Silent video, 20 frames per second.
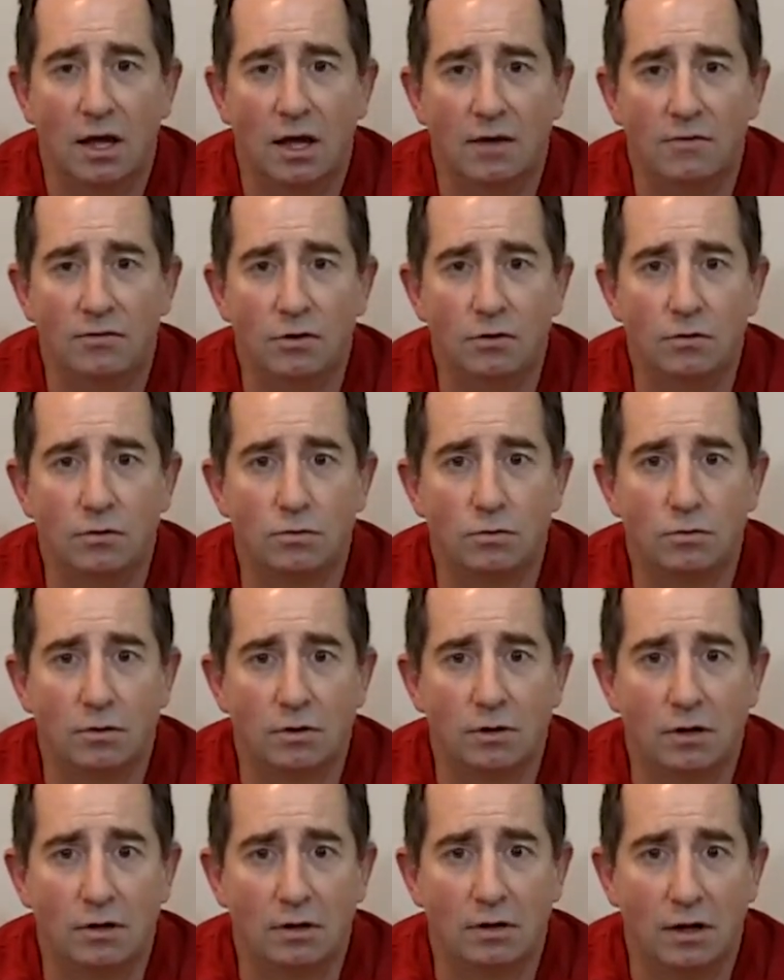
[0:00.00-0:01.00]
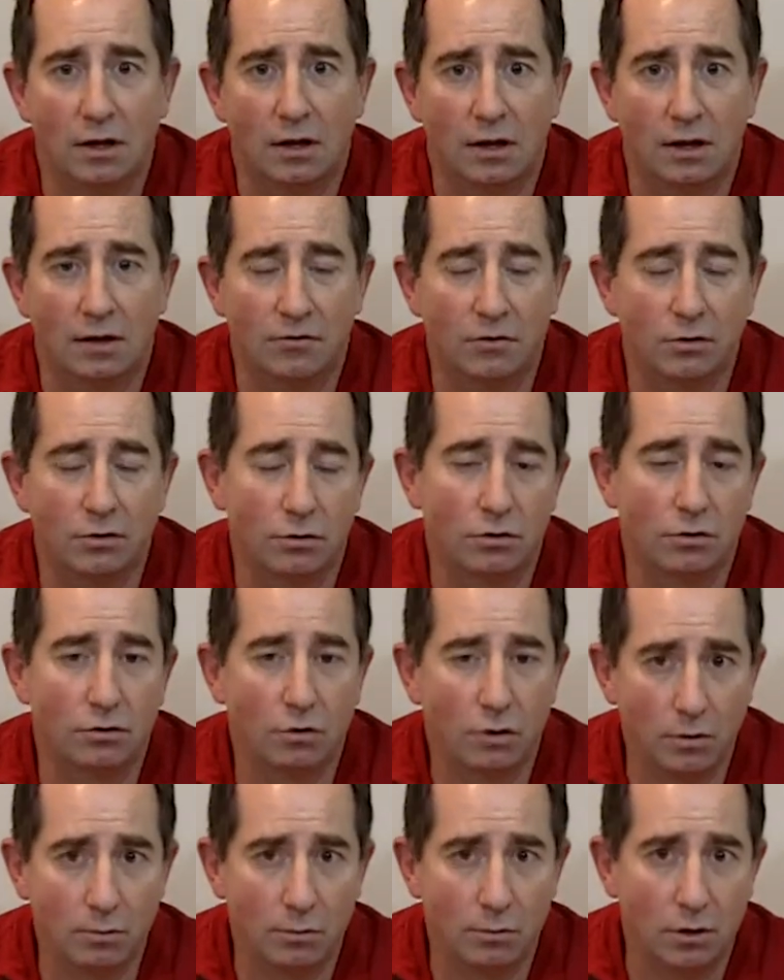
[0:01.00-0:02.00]
If, you, if you're
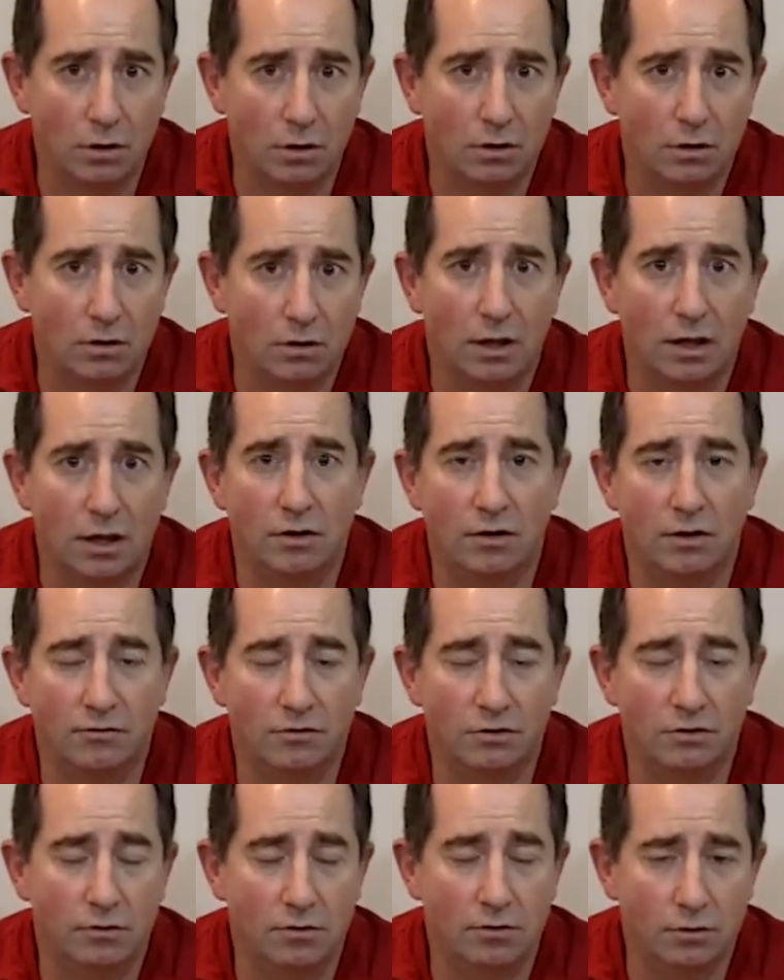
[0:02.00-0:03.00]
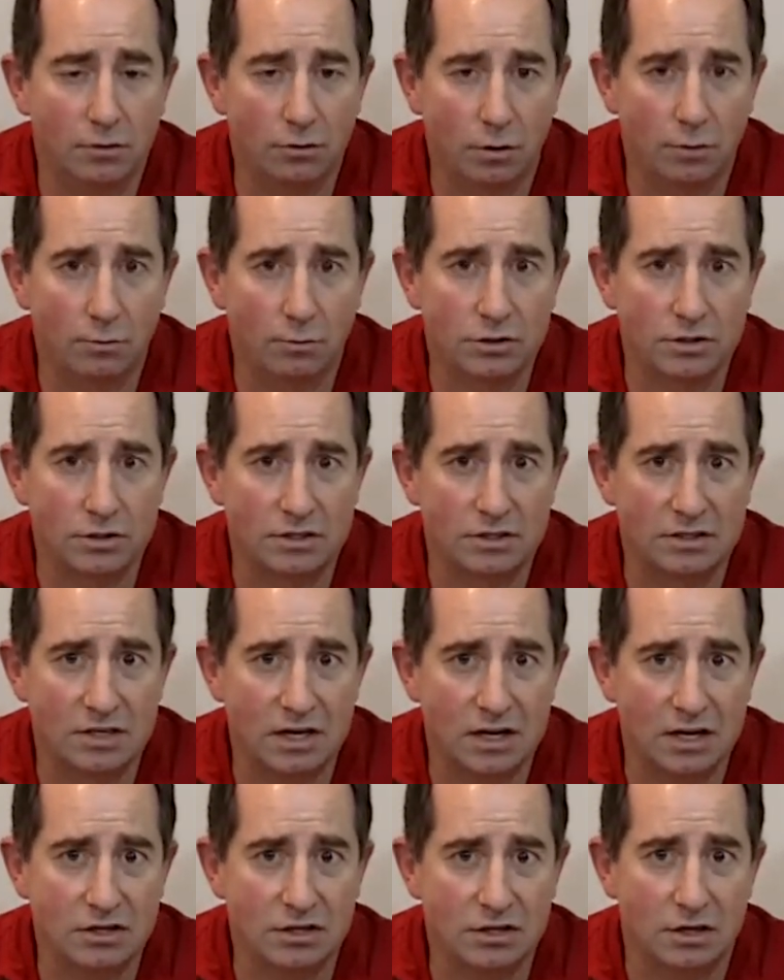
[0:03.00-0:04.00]
normal and you have normal
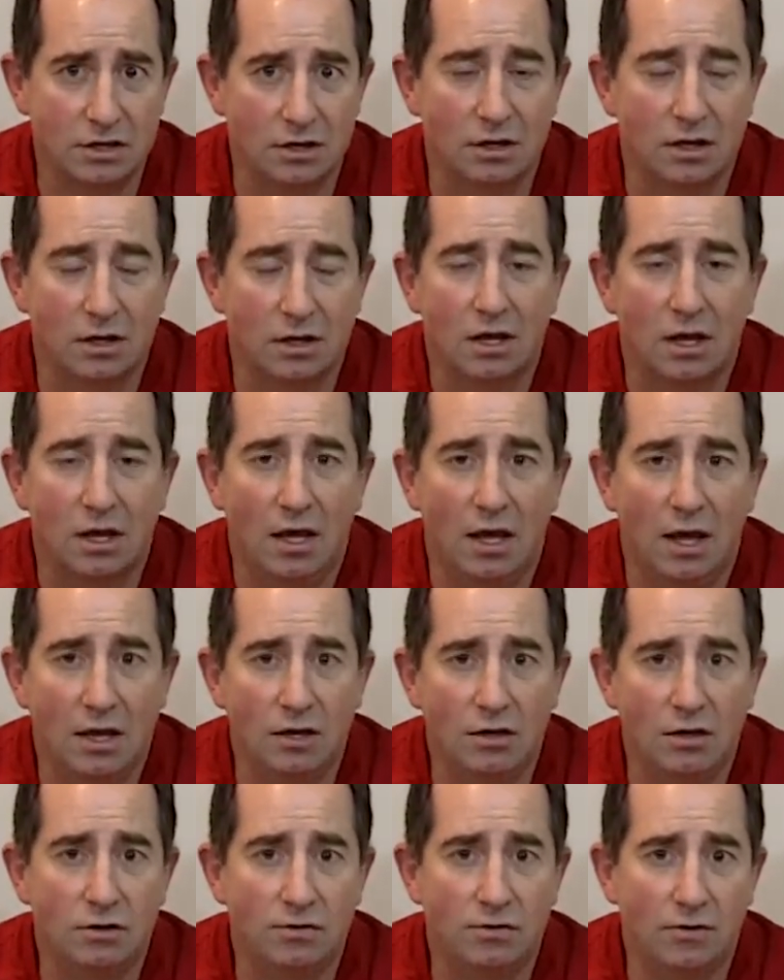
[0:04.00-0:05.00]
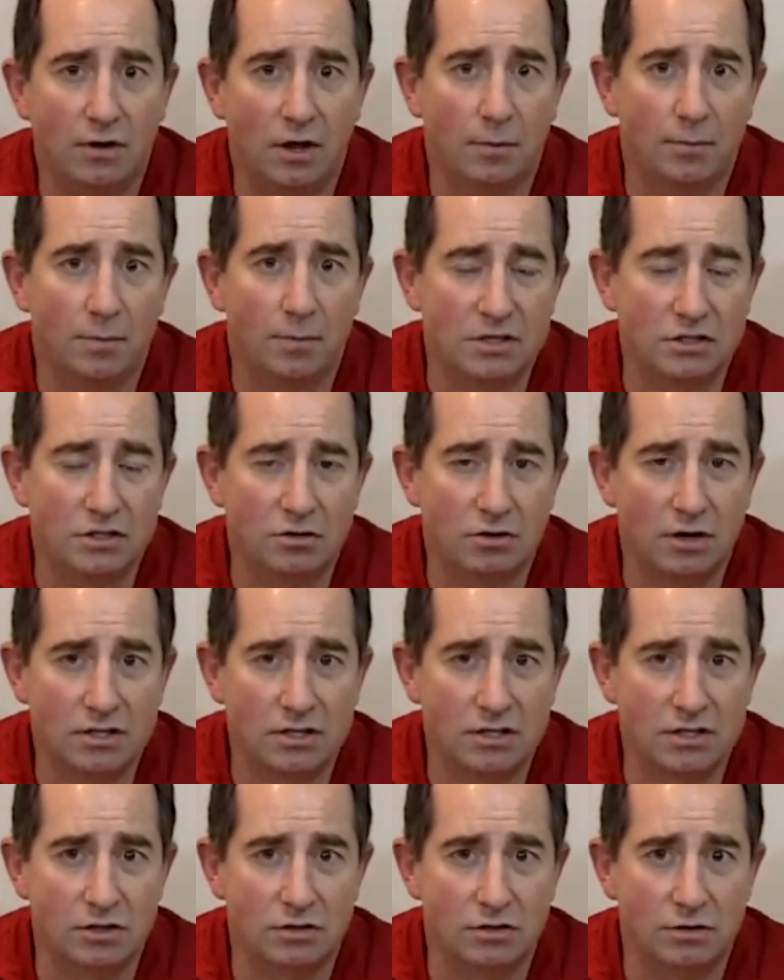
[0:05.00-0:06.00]
sensation and you develop a
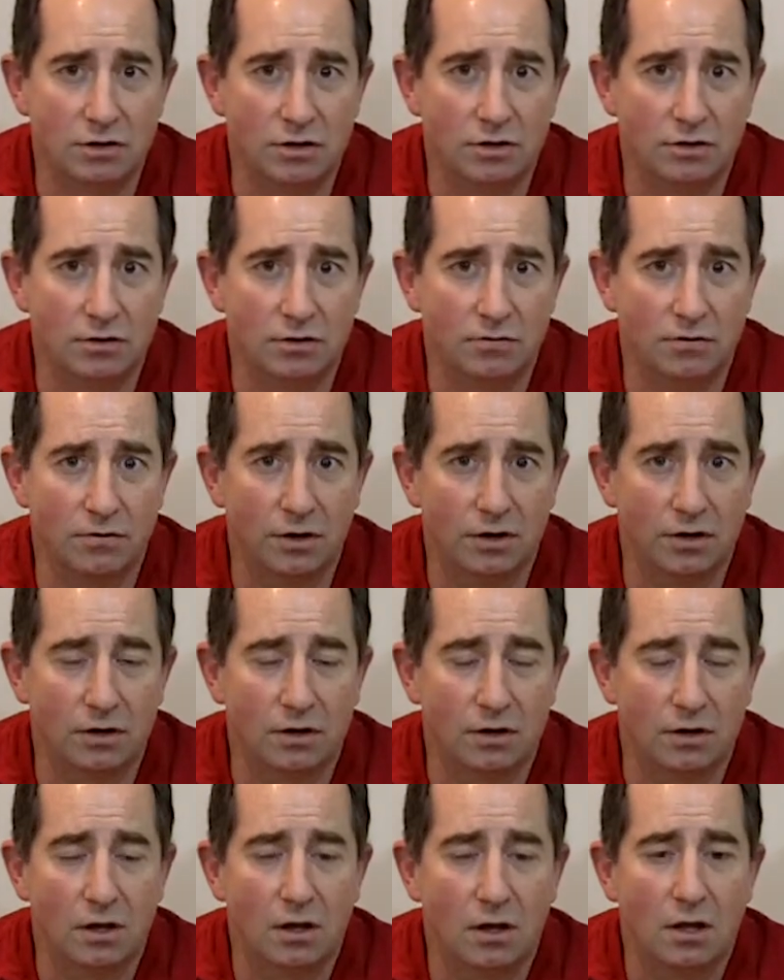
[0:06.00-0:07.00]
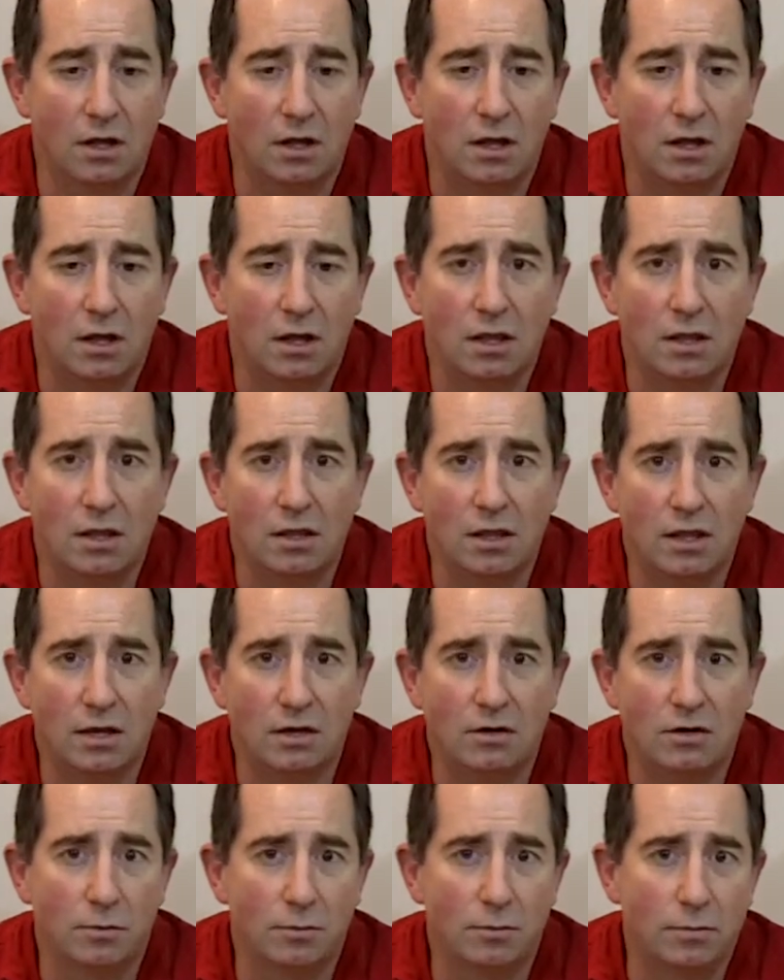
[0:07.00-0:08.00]
stress injury in your foot,
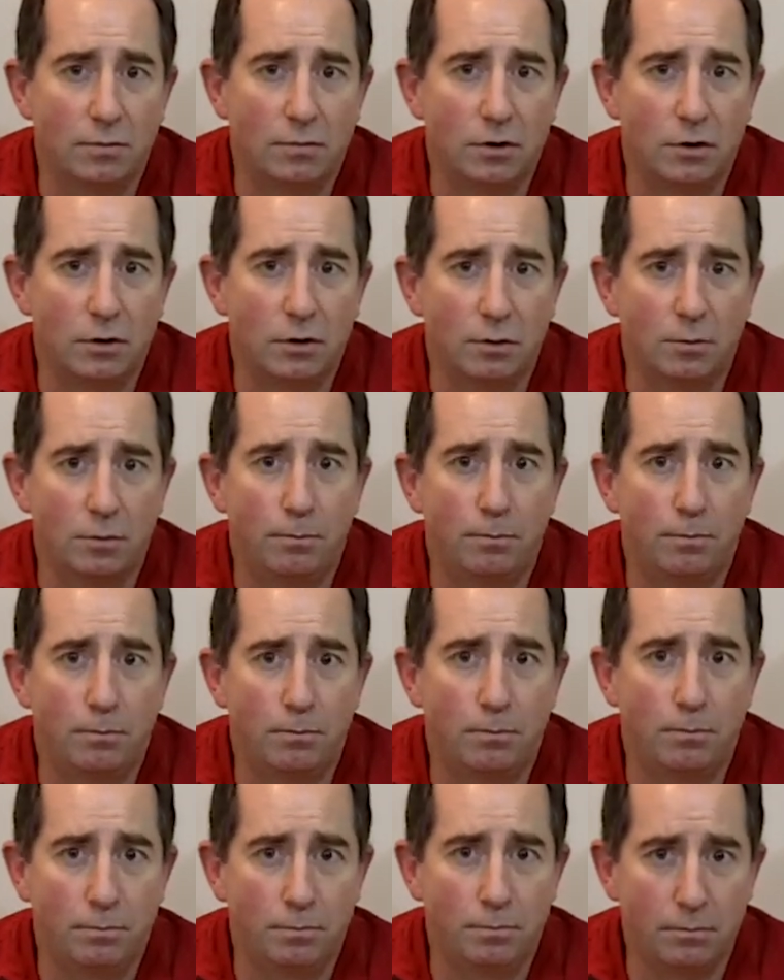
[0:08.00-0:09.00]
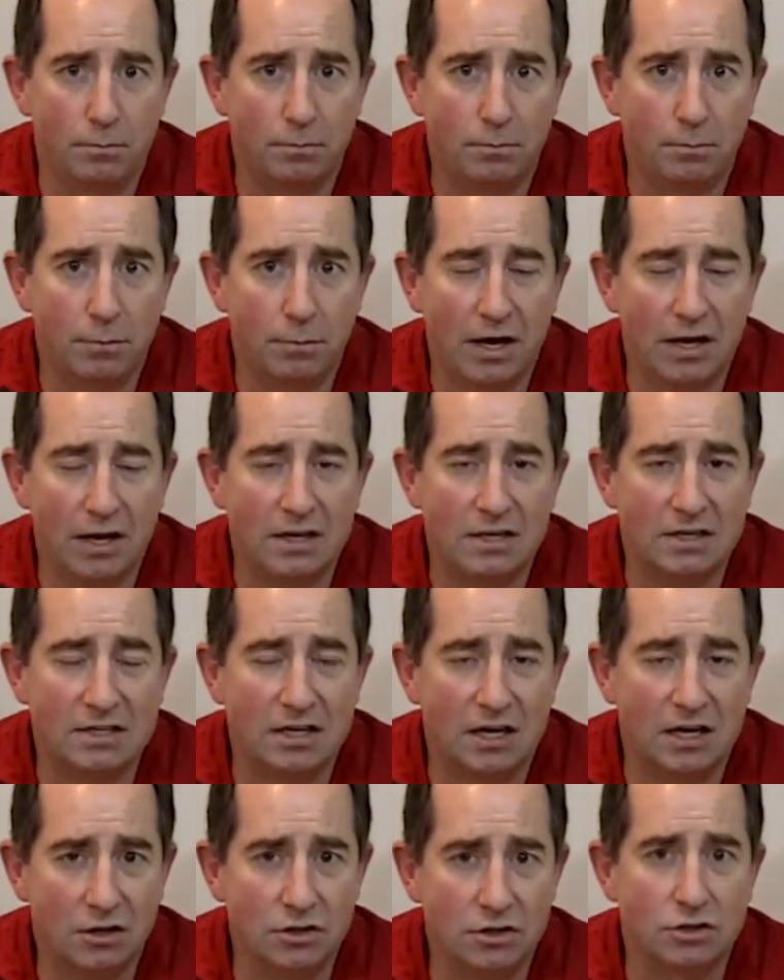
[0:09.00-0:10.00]
then your, your body
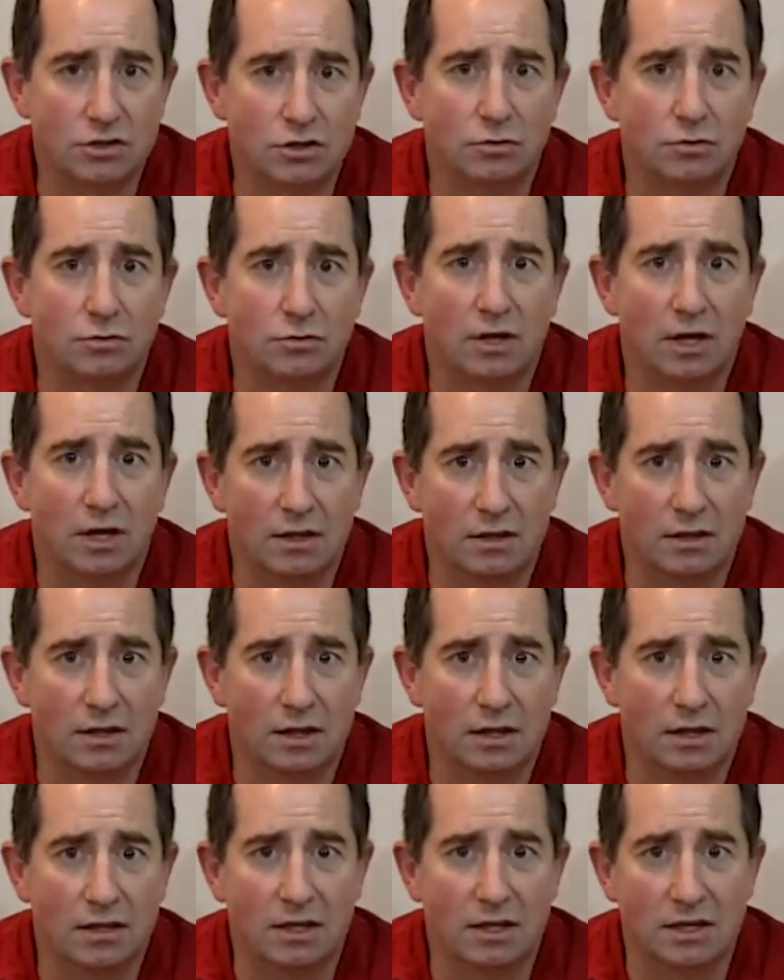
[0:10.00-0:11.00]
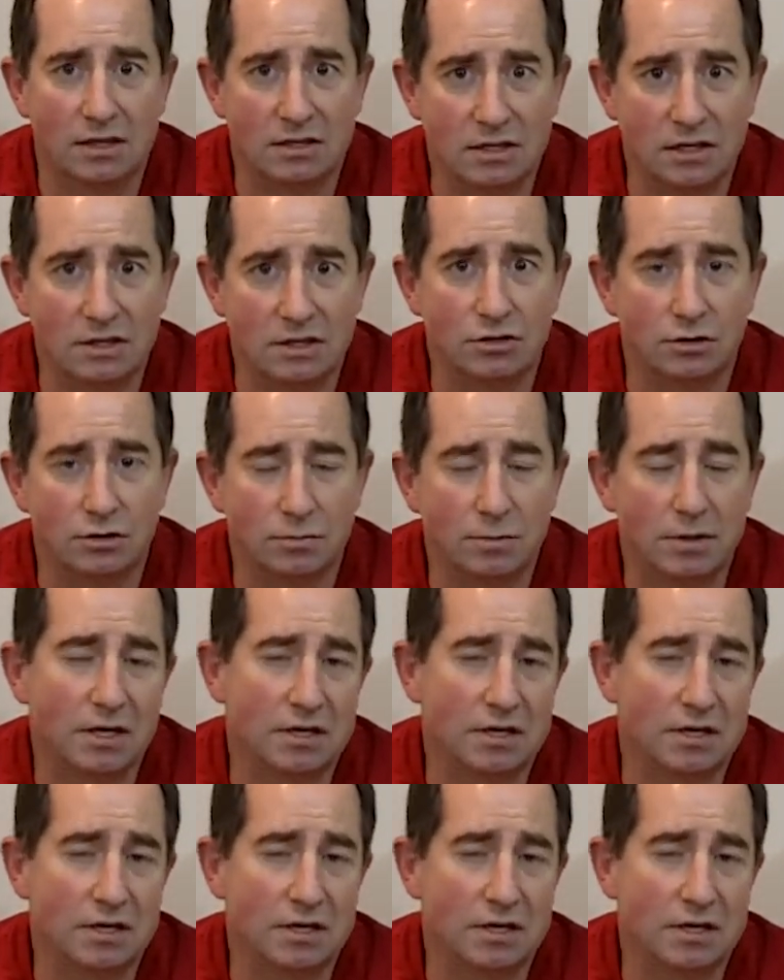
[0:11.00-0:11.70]
tells you that that thing is injured